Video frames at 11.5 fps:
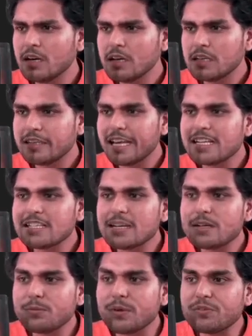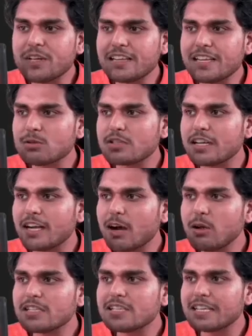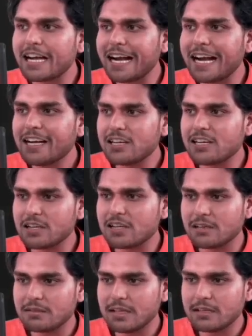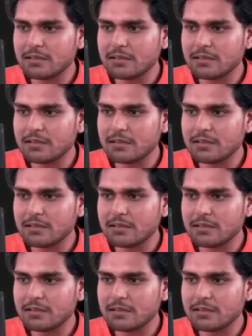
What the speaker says: There is a 50,000. Now this is iteration, right?